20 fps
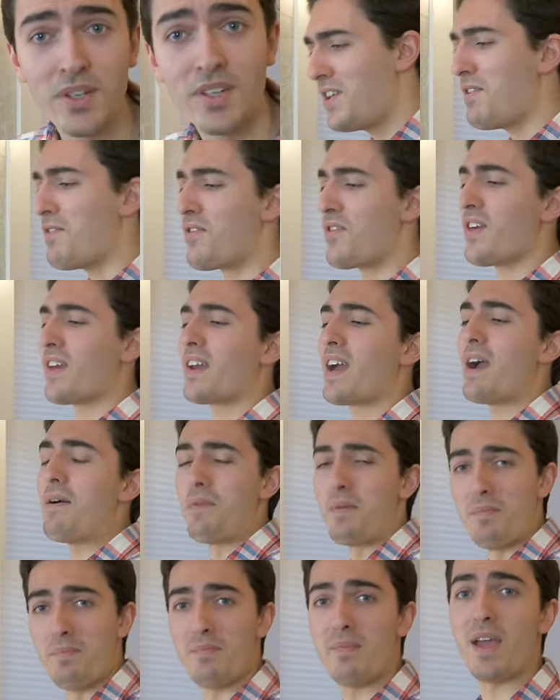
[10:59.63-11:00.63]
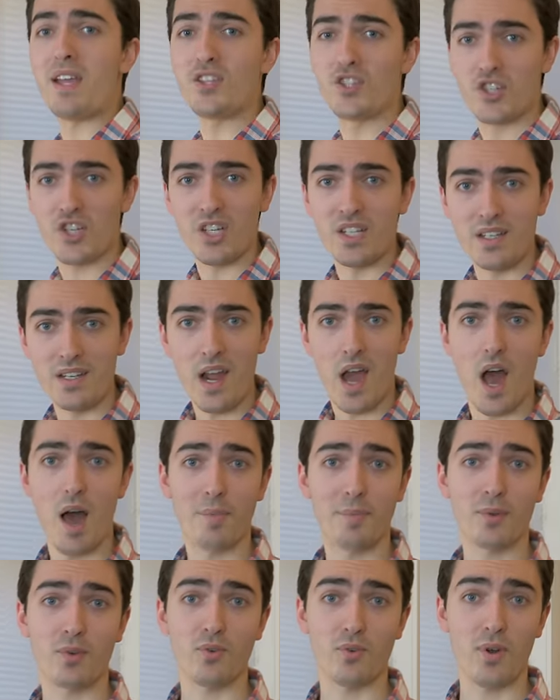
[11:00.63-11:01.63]
You think I would mention
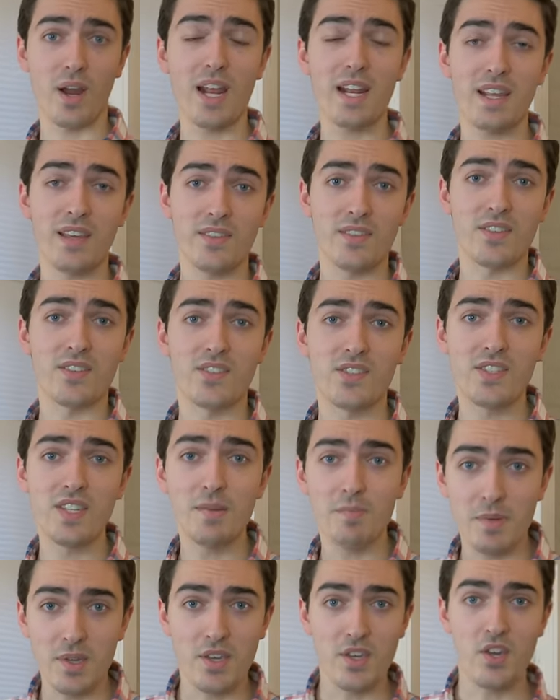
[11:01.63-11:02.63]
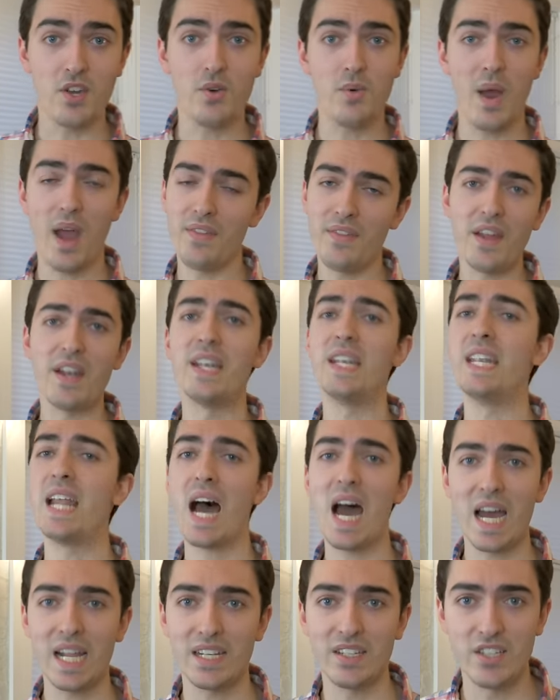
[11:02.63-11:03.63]
upgrading the CPU and then
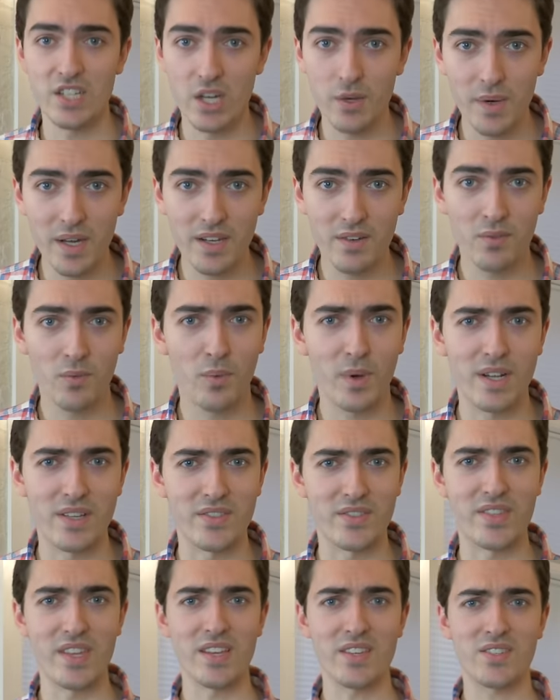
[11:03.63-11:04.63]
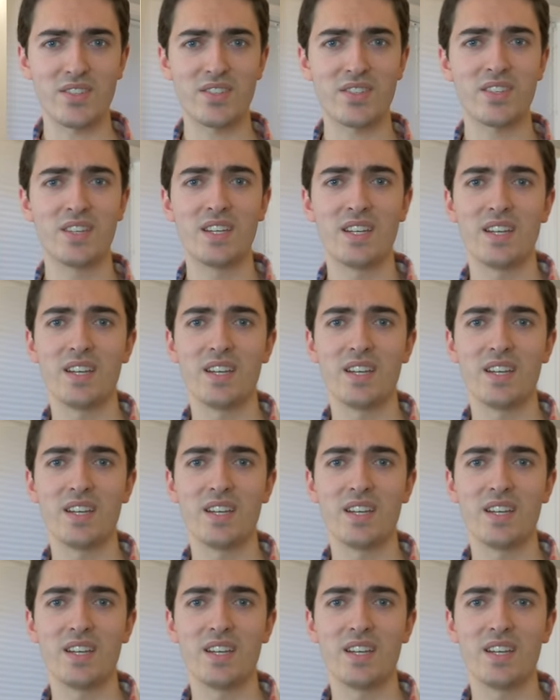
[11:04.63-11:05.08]
not do it? What is this?